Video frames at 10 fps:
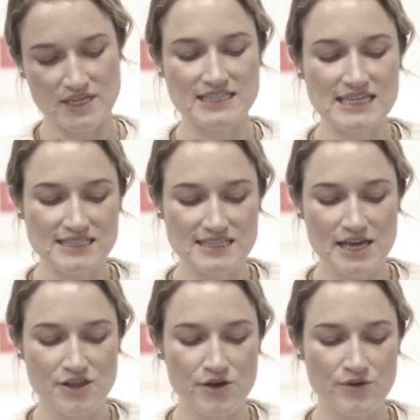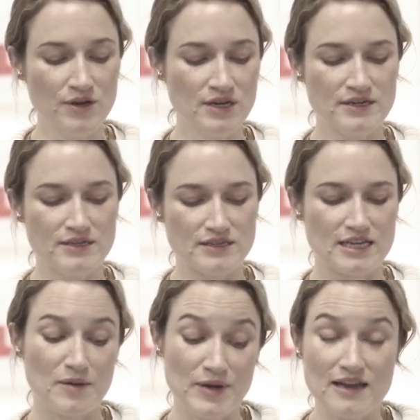I dare say, though,
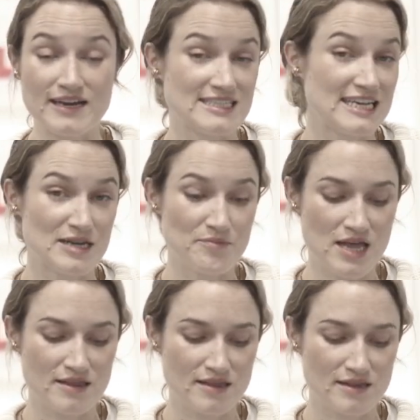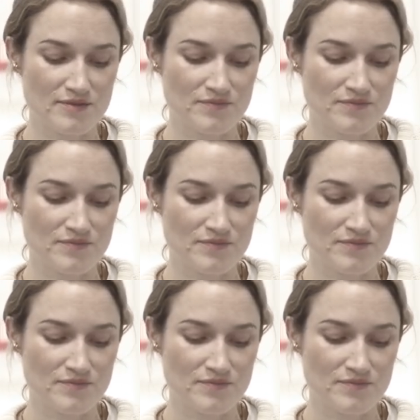that I'll be lighter in a month,